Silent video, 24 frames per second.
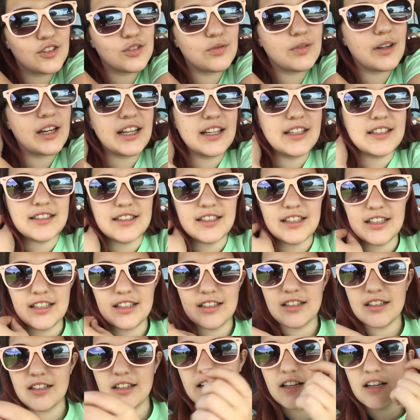Crazy.
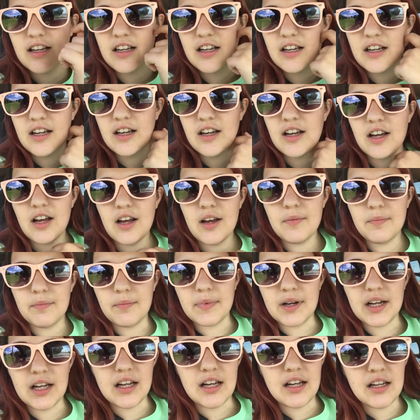
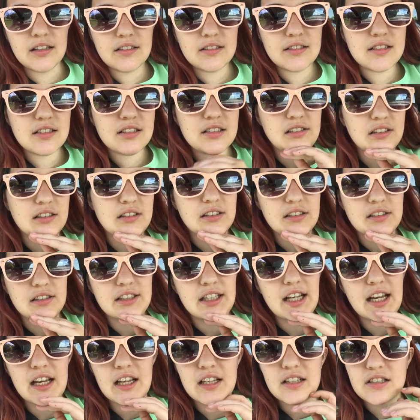But
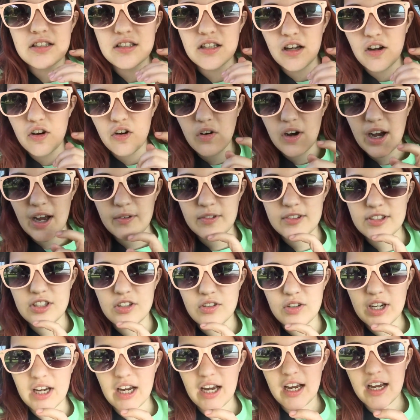yeah, so I will
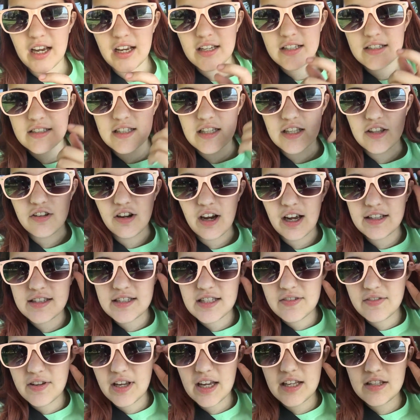see you guys either at
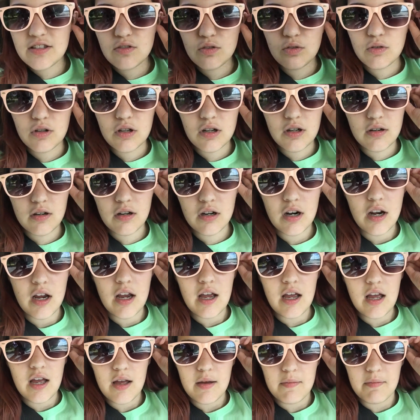CVS or
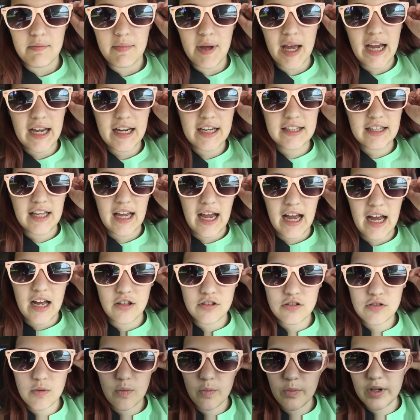back at the
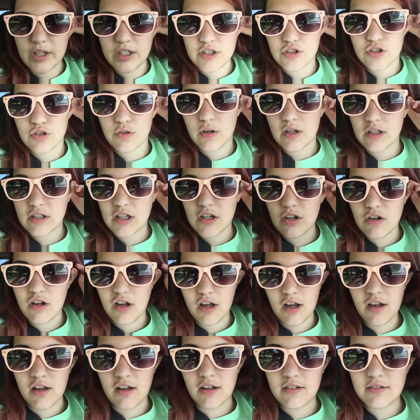house when we do our little
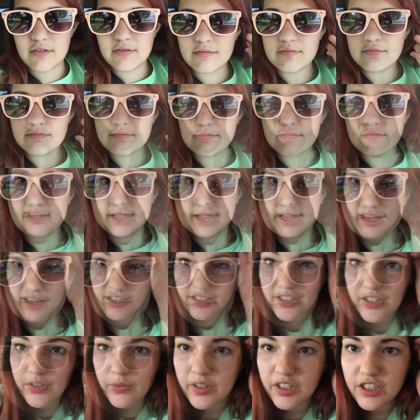haul. Hey
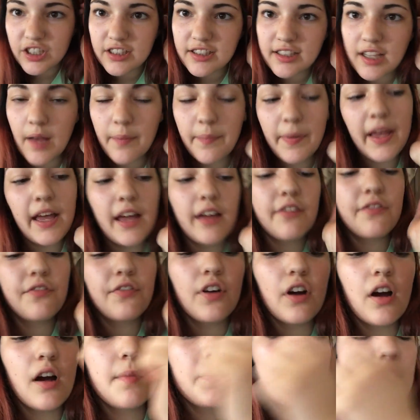guys, so we just got back
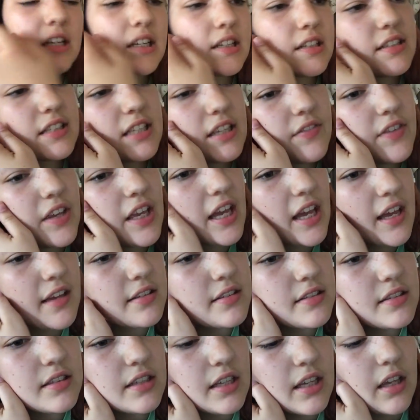from
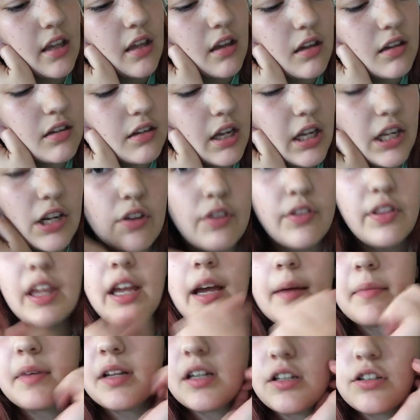CVS and I don't think
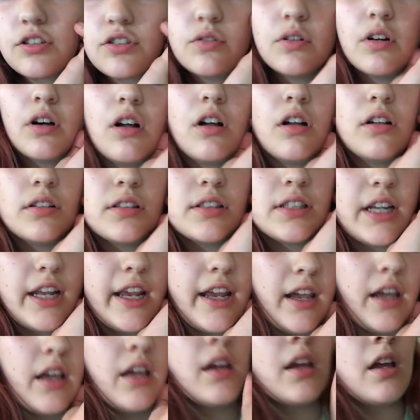I'm gonna do a haul
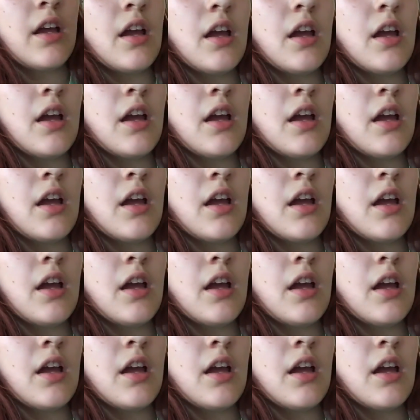today.